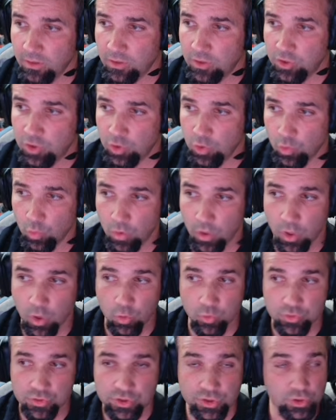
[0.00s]

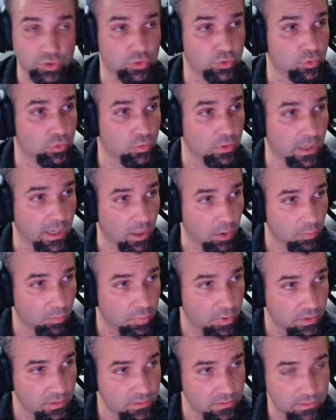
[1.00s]
Q02
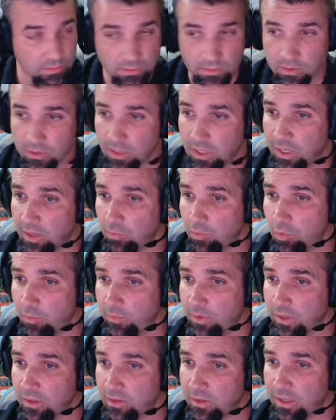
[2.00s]
output, I will
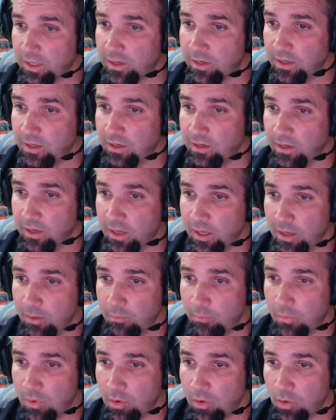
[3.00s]
make that an
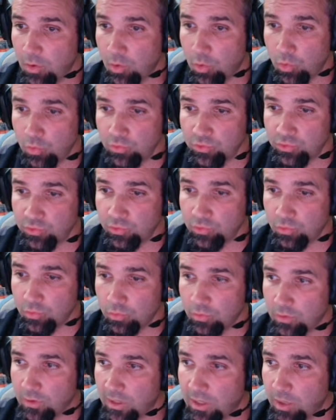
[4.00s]
M02
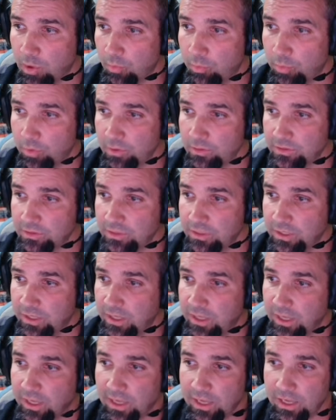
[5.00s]
output.
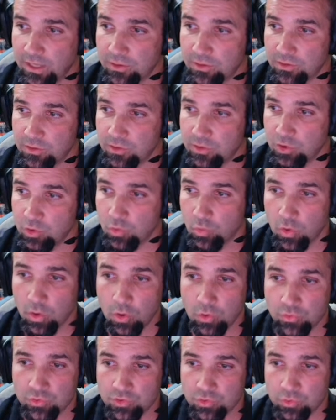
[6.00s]
And
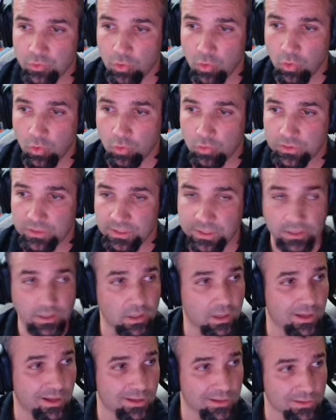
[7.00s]
Q02 holding
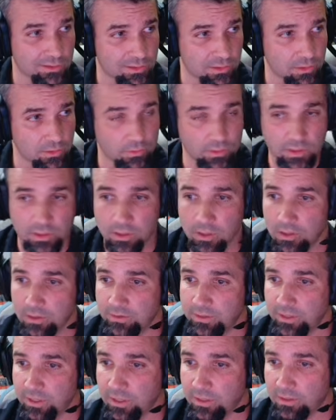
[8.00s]
auxiliary
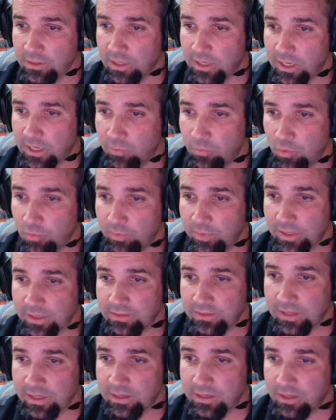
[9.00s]
contact, I will
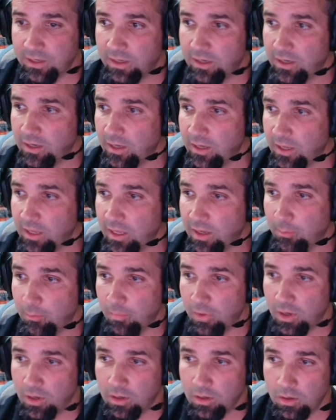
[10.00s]
make that an
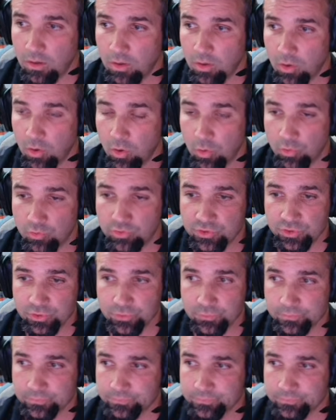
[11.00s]
M02.